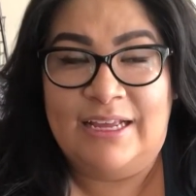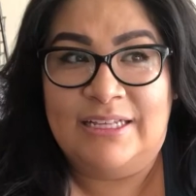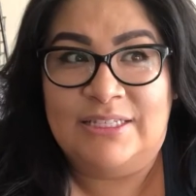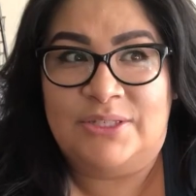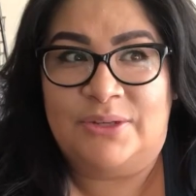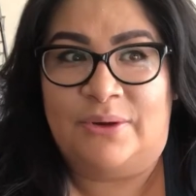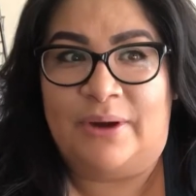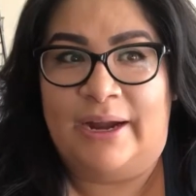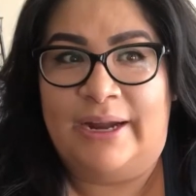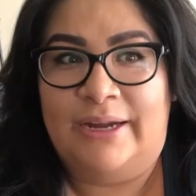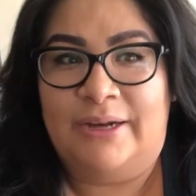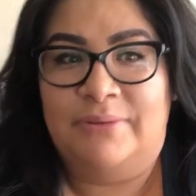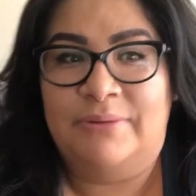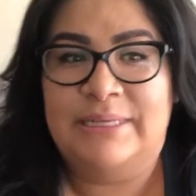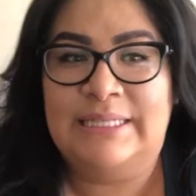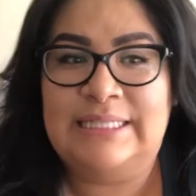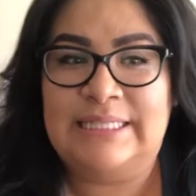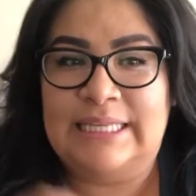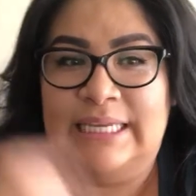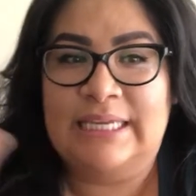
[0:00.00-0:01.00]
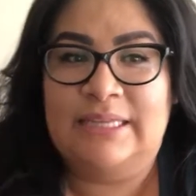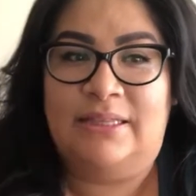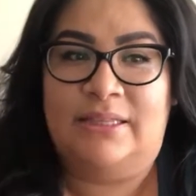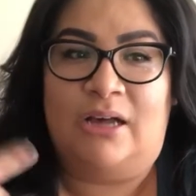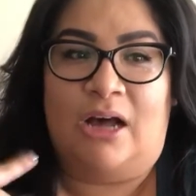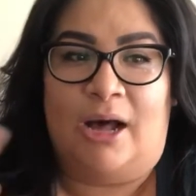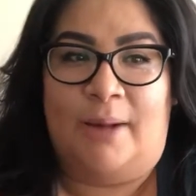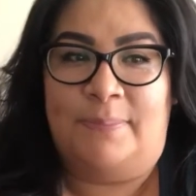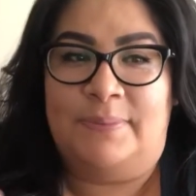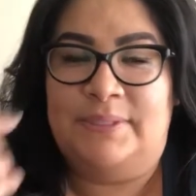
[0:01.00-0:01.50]
So I always think
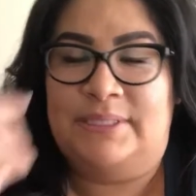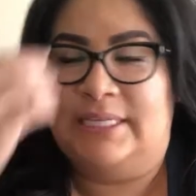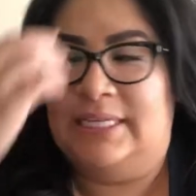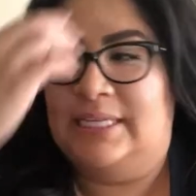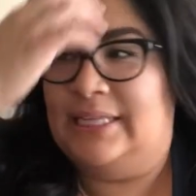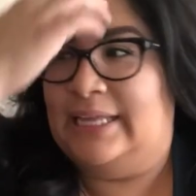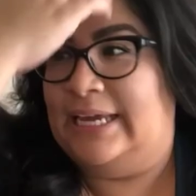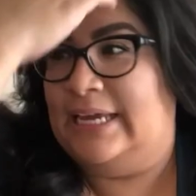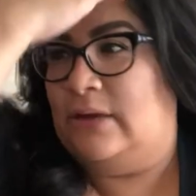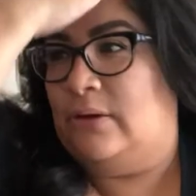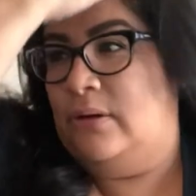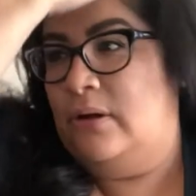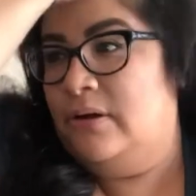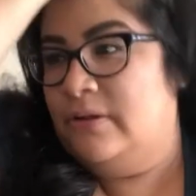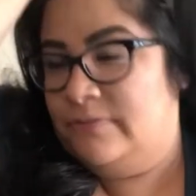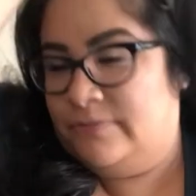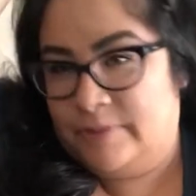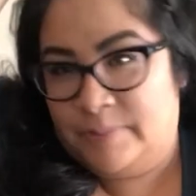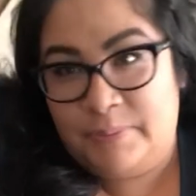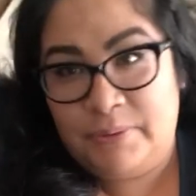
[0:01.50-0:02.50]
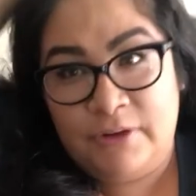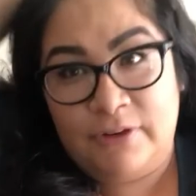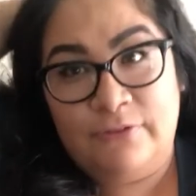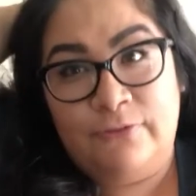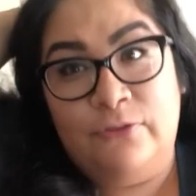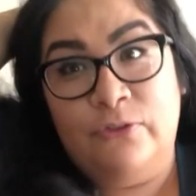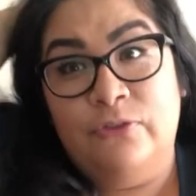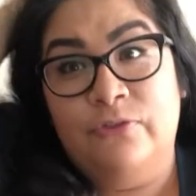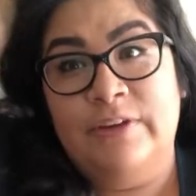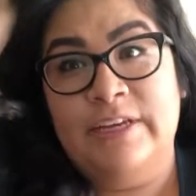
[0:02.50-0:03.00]
the opposite, like, oh, if I put a
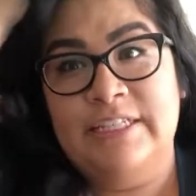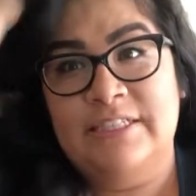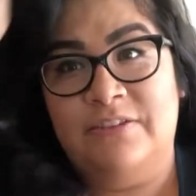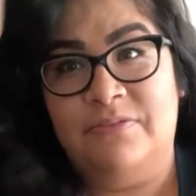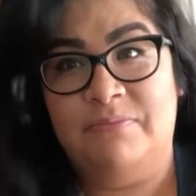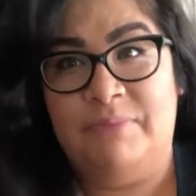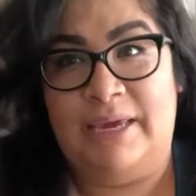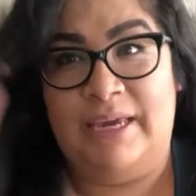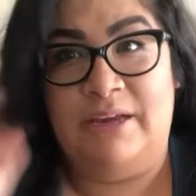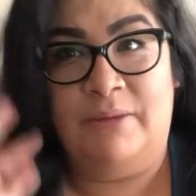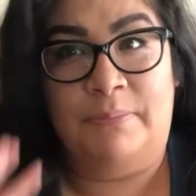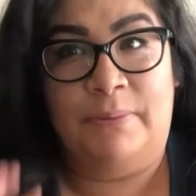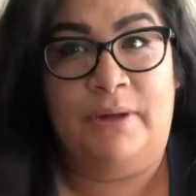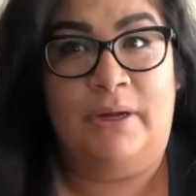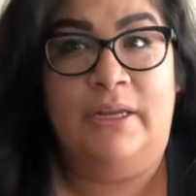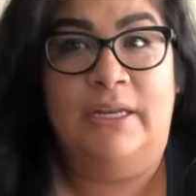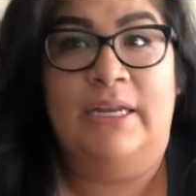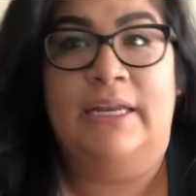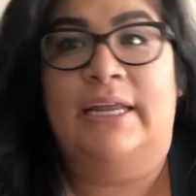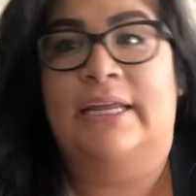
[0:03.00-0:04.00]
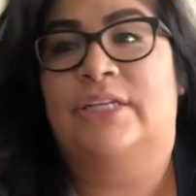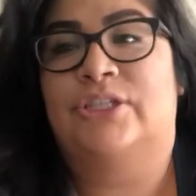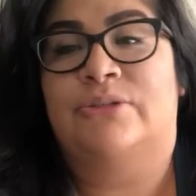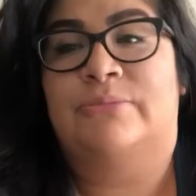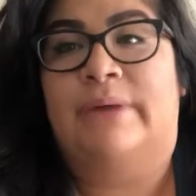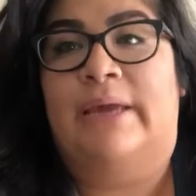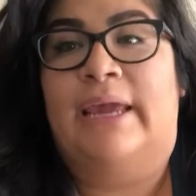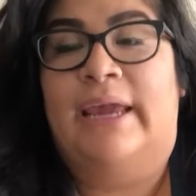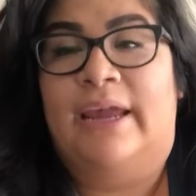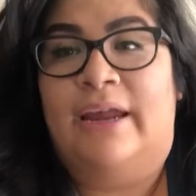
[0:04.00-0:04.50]
full face of makeup on and I do
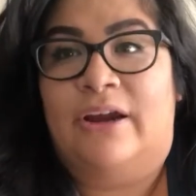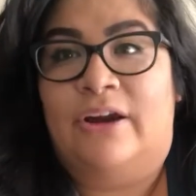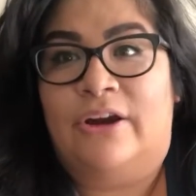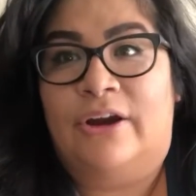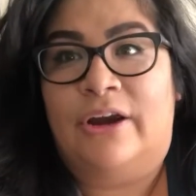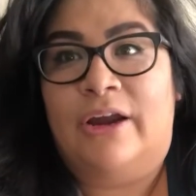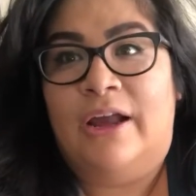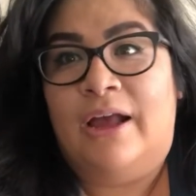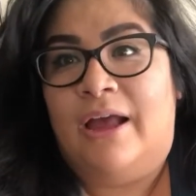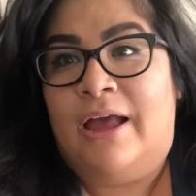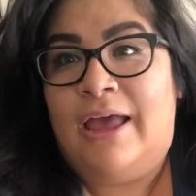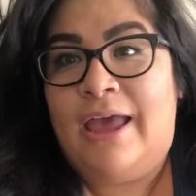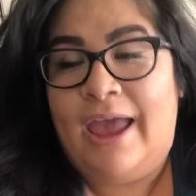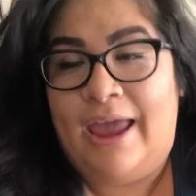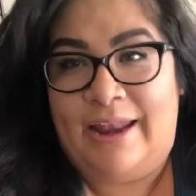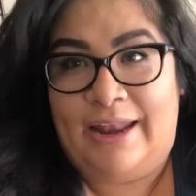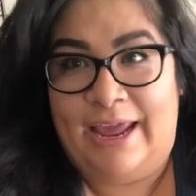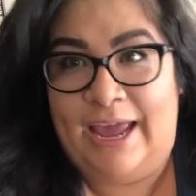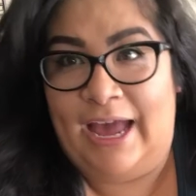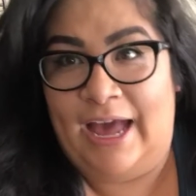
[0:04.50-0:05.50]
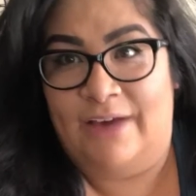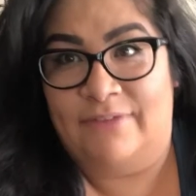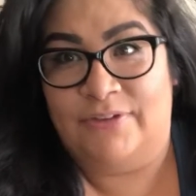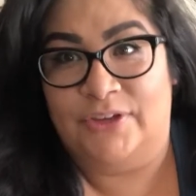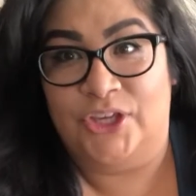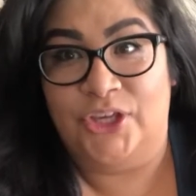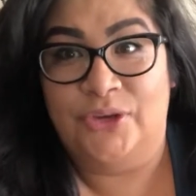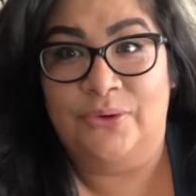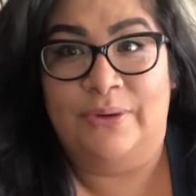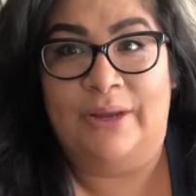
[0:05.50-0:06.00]
my hair and I have a
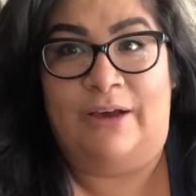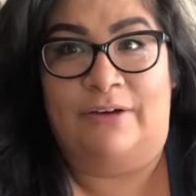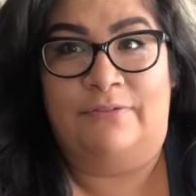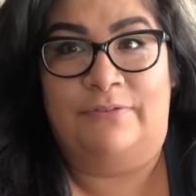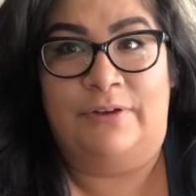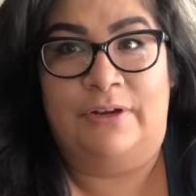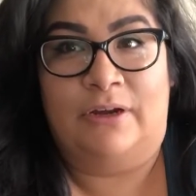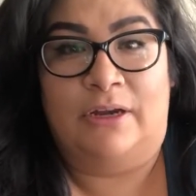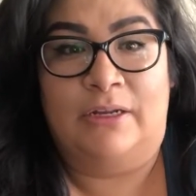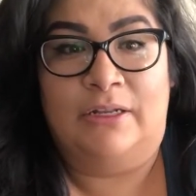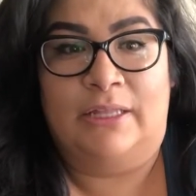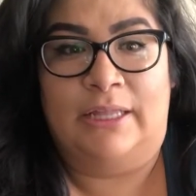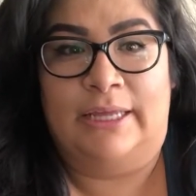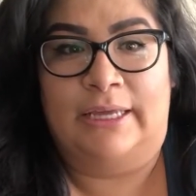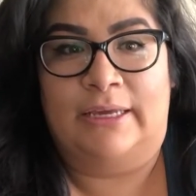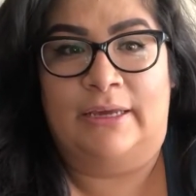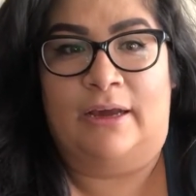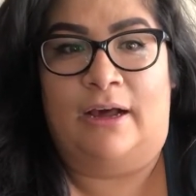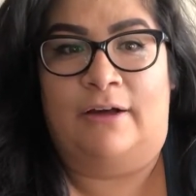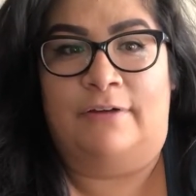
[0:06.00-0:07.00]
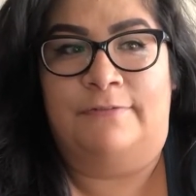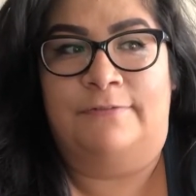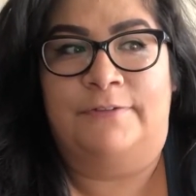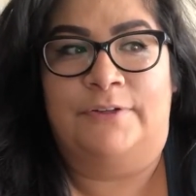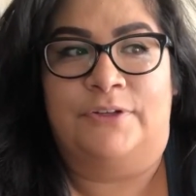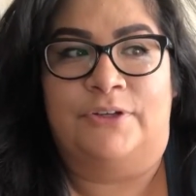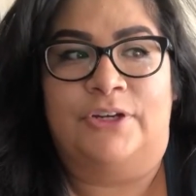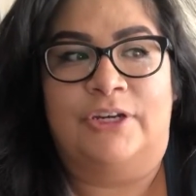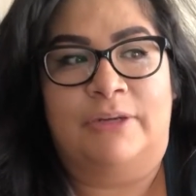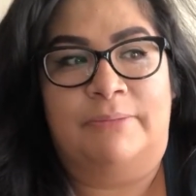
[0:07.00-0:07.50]
cute outfit on, like I'll
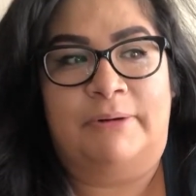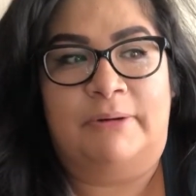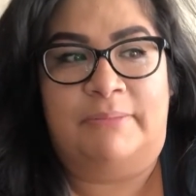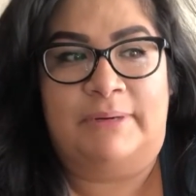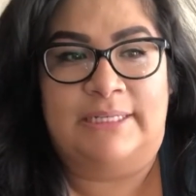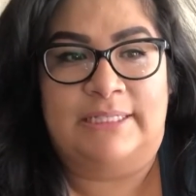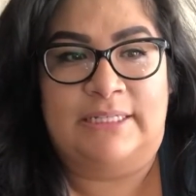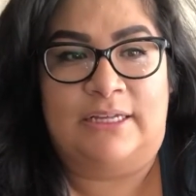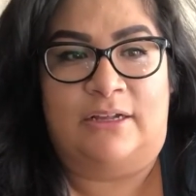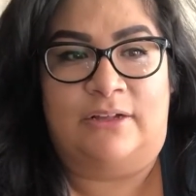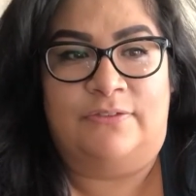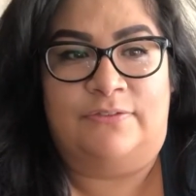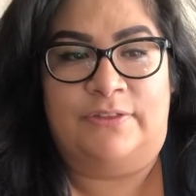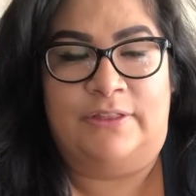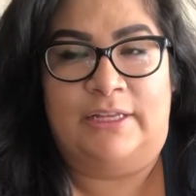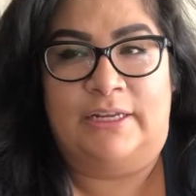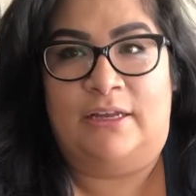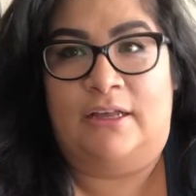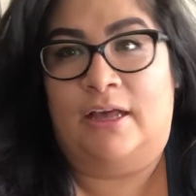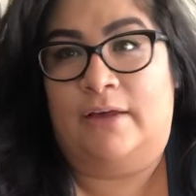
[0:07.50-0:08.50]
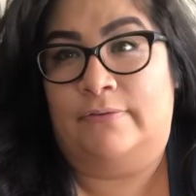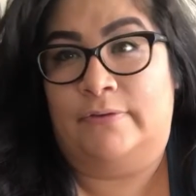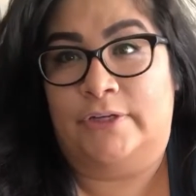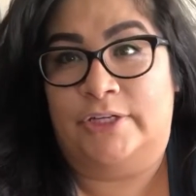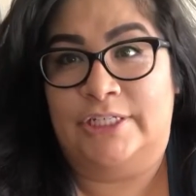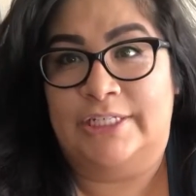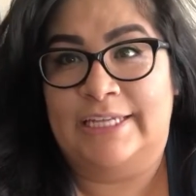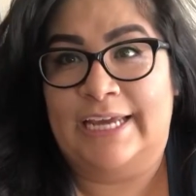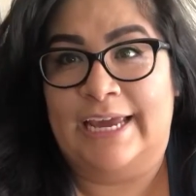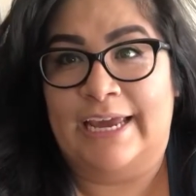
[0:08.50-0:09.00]
feel good about myself and then I'll have a
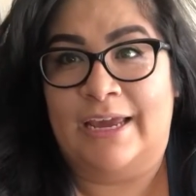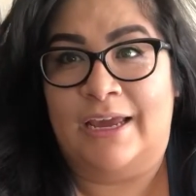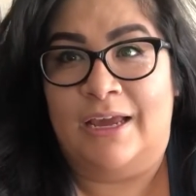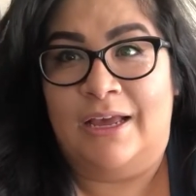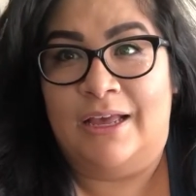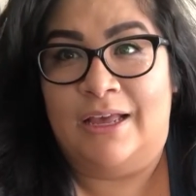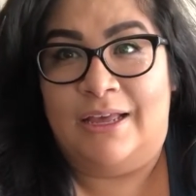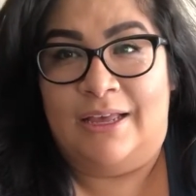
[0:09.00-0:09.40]
good day.